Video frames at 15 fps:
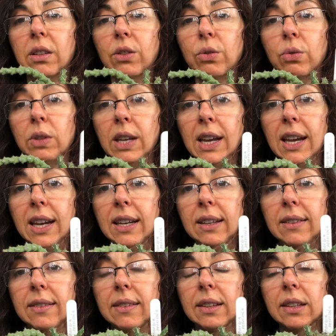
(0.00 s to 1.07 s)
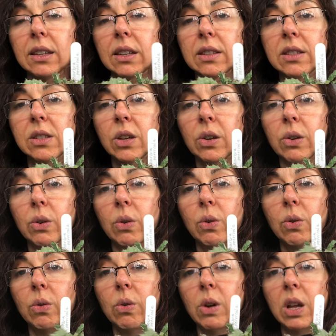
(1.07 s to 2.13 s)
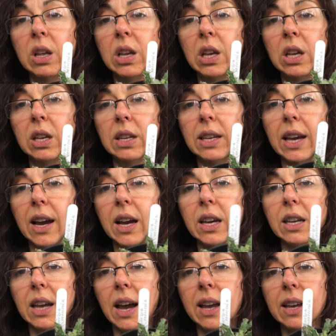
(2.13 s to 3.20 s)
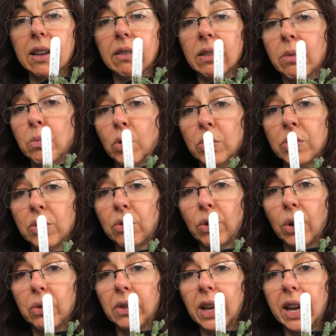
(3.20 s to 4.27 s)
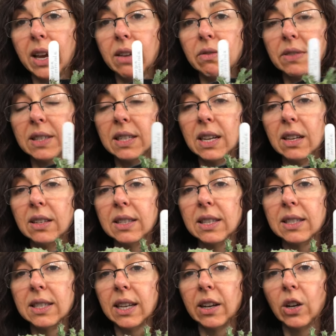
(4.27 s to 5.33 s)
to date. So yeah, I, the most growth I have seen since I